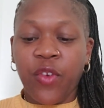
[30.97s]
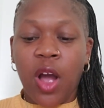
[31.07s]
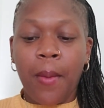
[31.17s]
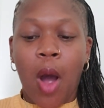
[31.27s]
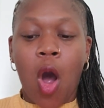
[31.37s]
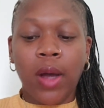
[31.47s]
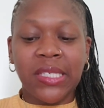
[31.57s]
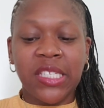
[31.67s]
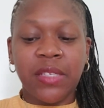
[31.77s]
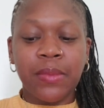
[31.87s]
from
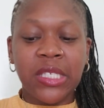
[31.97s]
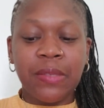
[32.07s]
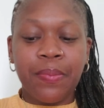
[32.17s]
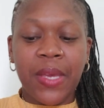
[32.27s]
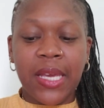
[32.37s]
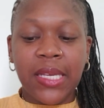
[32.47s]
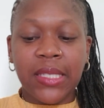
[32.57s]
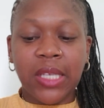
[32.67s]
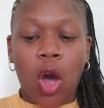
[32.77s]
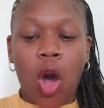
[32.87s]
Autism
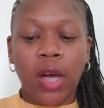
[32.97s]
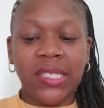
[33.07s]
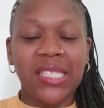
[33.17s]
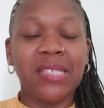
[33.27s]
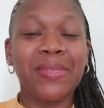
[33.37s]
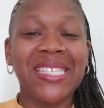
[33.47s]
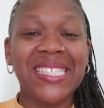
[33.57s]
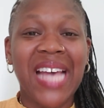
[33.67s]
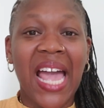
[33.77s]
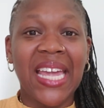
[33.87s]
Speaks, Autism
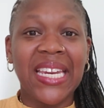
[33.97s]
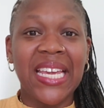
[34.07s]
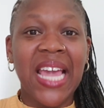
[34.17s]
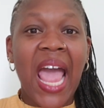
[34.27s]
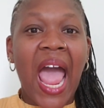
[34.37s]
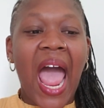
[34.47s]
Society,